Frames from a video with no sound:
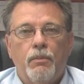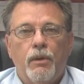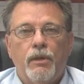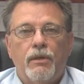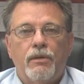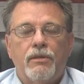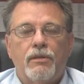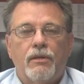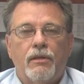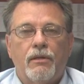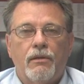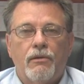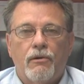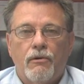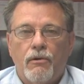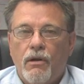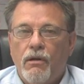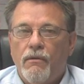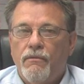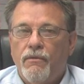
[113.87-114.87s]
but uh,
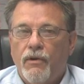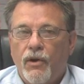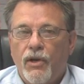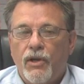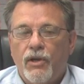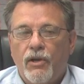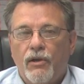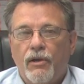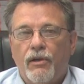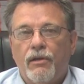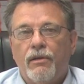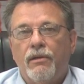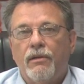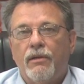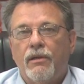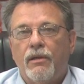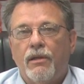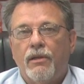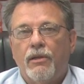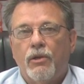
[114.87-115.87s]
they're all very good
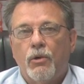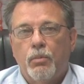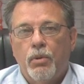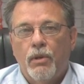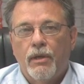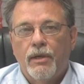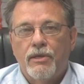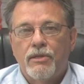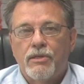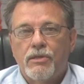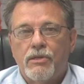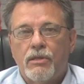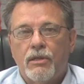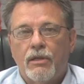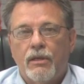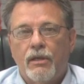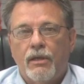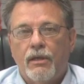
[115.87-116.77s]
in their place